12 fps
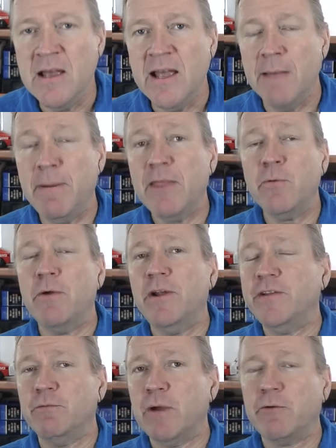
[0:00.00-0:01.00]
And by the way, when I
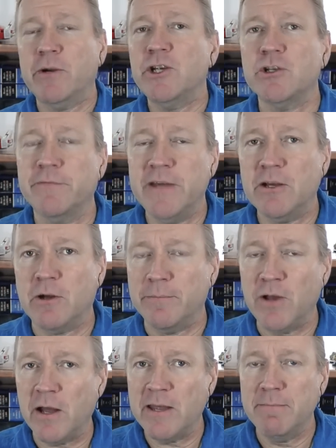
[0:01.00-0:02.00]
say recreational vehicle, I'm
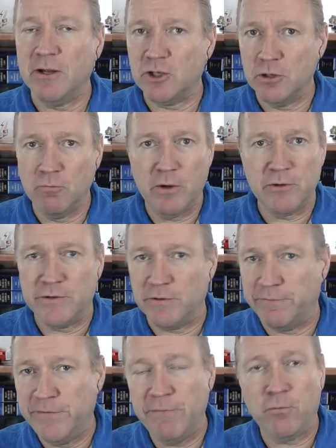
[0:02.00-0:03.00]
talking about whether it's a
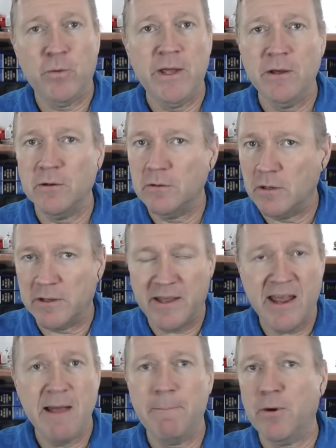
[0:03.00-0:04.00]
fifth wheel, a
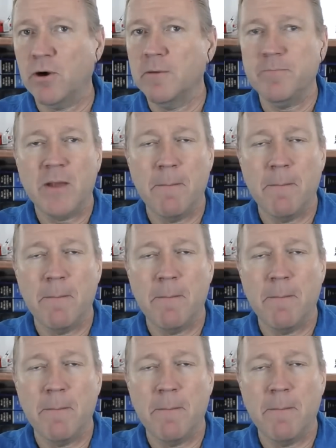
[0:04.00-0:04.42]
camper,